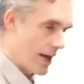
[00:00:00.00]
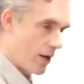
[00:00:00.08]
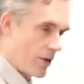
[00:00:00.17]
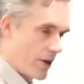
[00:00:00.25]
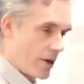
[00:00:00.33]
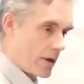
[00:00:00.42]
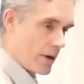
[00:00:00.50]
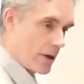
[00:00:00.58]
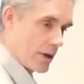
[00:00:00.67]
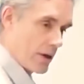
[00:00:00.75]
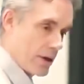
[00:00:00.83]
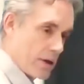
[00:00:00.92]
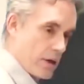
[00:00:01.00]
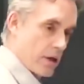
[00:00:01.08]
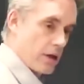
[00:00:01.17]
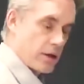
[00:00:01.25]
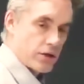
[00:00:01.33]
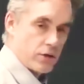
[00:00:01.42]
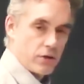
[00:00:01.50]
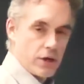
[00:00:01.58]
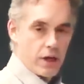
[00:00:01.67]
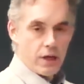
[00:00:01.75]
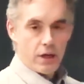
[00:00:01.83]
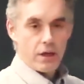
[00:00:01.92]
get out of there. So
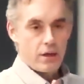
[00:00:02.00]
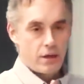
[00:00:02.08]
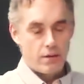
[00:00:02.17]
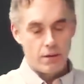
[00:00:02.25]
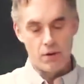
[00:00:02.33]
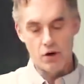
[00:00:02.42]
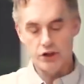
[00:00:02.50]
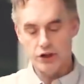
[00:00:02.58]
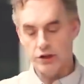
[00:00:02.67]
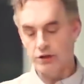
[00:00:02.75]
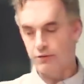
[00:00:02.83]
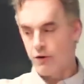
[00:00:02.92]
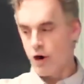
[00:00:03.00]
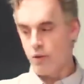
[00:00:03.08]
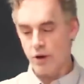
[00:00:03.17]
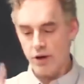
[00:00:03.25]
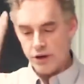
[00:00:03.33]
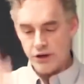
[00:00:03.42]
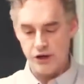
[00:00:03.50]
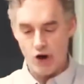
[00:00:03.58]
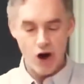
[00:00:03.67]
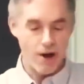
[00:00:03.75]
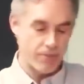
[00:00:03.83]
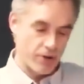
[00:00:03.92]
emotions, forward,
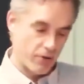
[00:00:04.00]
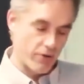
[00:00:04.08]
stop,